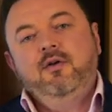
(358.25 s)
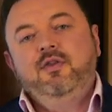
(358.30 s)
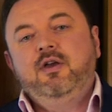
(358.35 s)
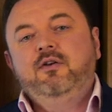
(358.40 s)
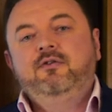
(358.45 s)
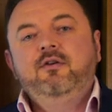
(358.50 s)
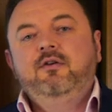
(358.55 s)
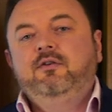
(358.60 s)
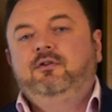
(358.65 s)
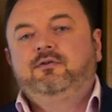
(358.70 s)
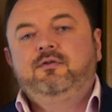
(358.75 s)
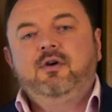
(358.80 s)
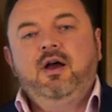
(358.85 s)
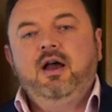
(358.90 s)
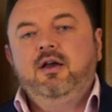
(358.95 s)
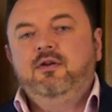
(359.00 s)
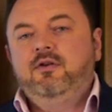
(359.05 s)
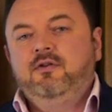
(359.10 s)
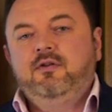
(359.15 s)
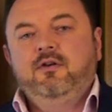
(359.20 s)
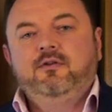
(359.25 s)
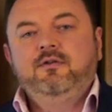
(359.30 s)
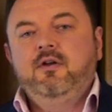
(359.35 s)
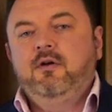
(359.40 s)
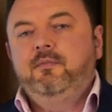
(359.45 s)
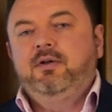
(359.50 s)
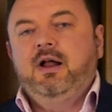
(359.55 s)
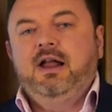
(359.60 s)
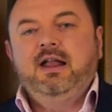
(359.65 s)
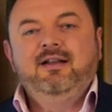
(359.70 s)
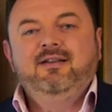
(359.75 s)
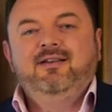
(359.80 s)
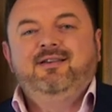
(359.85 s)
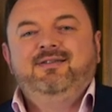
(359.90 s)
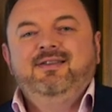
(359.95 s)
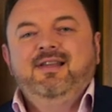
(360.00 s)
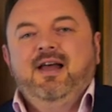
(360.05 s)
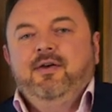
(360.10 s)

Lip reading: There's no strategy, there's no planning, there's